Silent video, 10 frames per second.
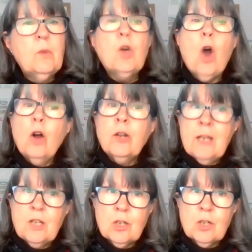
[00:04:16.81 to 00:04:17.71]

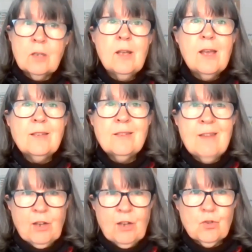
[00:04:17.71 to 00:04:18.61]
Cognition is
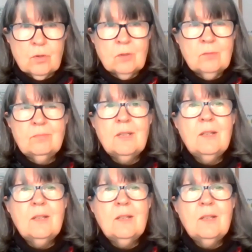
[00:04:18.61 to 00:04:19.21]
natural,